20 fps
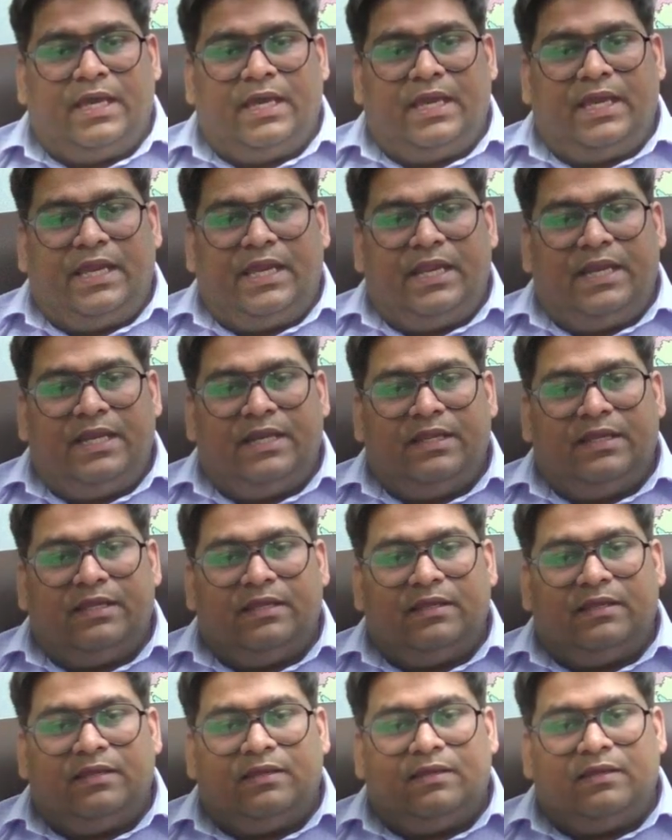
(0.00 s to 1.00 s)
and
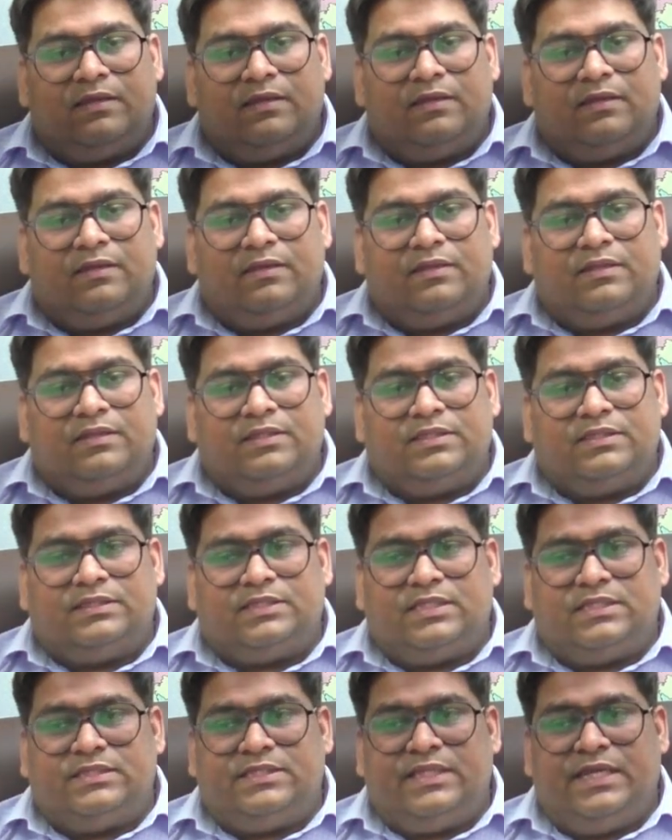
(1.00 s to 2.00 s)

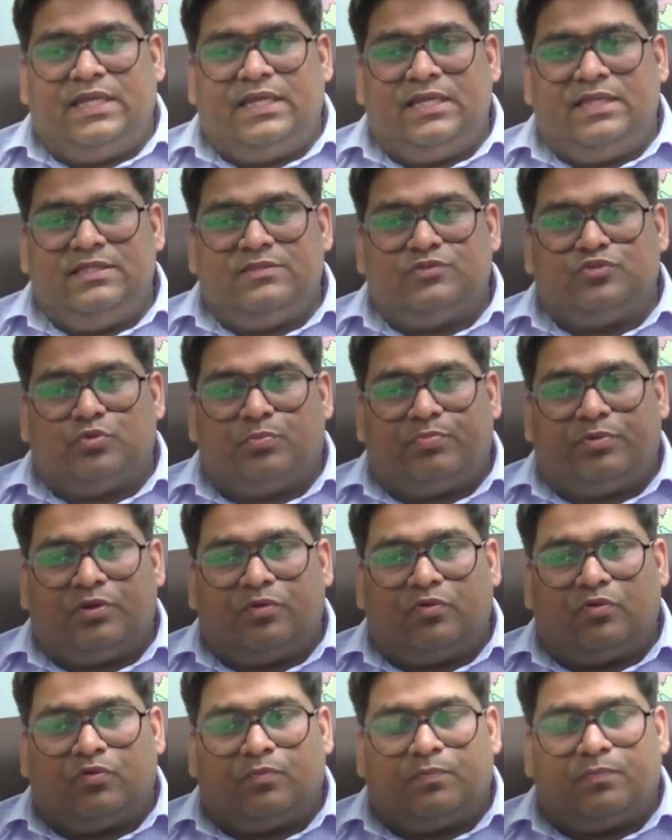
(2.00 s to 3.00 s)
the Delhi super
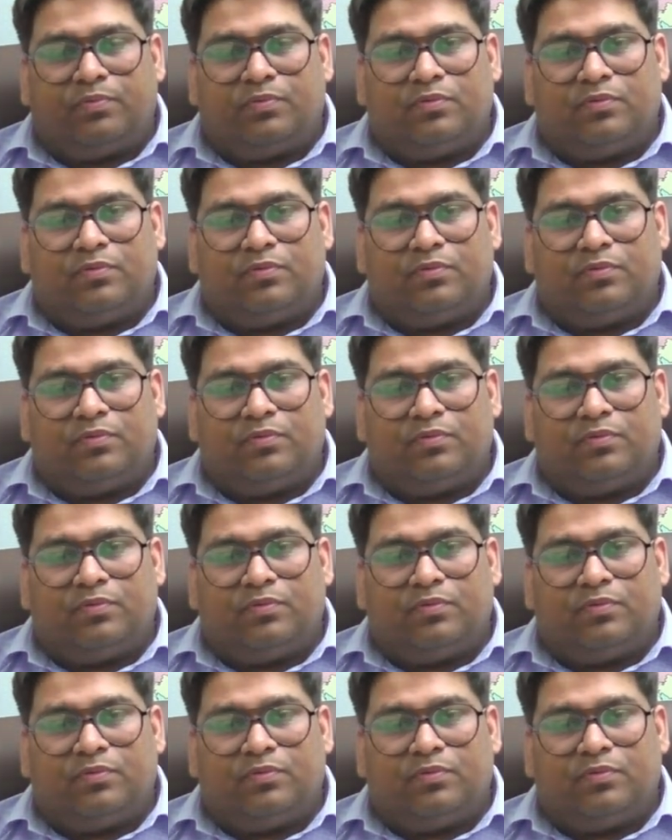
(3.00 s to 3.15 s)
group.